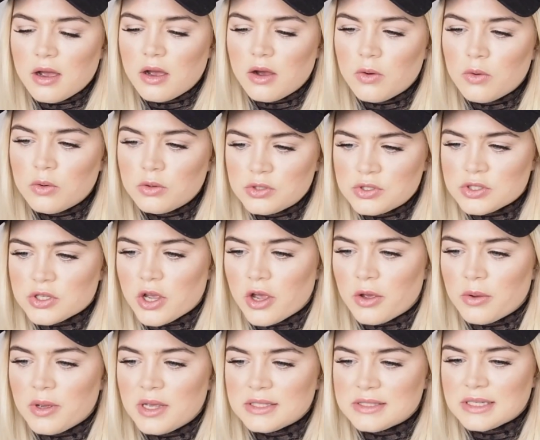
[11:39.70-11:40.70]
also
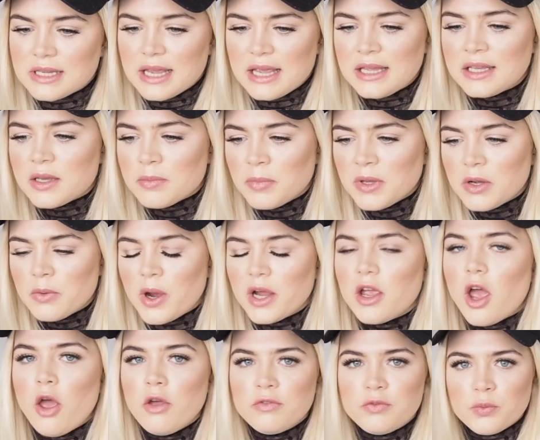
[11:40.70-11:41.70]
it can be
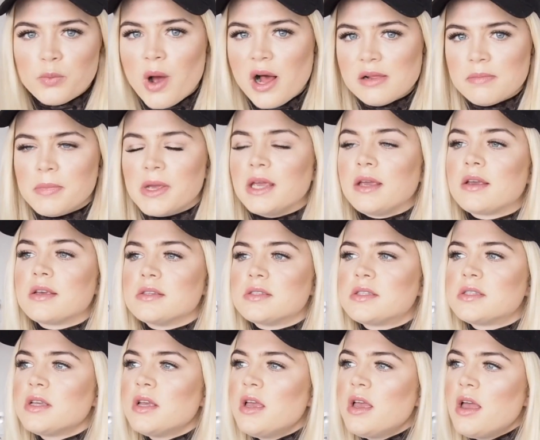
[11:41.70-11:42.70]
quite overwhelming,
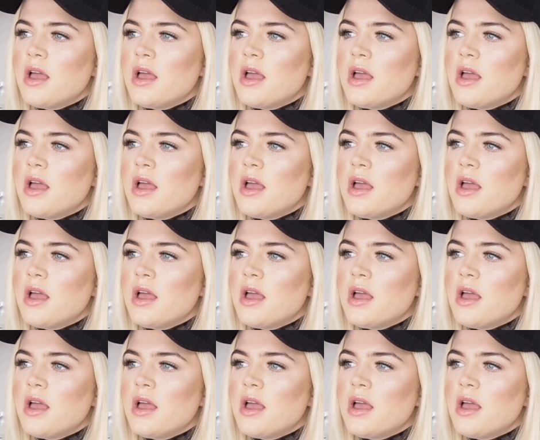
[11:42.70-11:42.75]
because